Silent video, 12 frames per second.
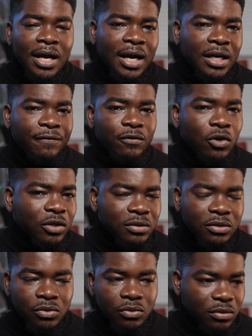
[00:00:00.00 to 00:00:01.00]
And if you got,
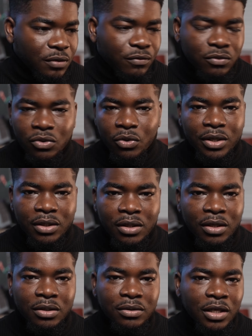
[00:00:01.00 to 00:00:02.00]
if you saw
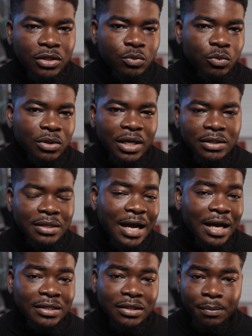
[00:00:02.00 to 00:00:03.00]
anything that you would like to
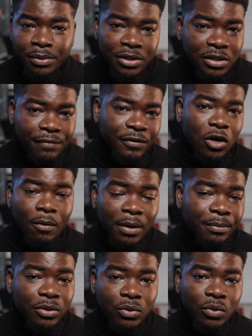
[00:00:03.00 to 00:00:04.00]
ask, please leave a
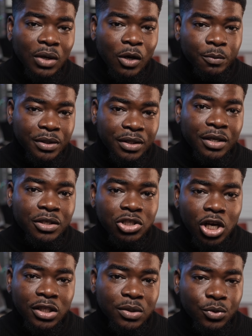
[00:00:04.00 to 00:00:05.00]
comment below. I'll be there
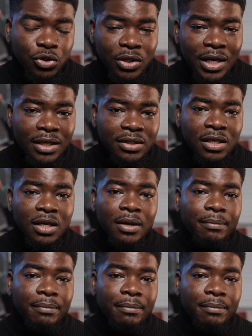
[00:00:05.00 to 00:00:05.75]
chatting with you guys.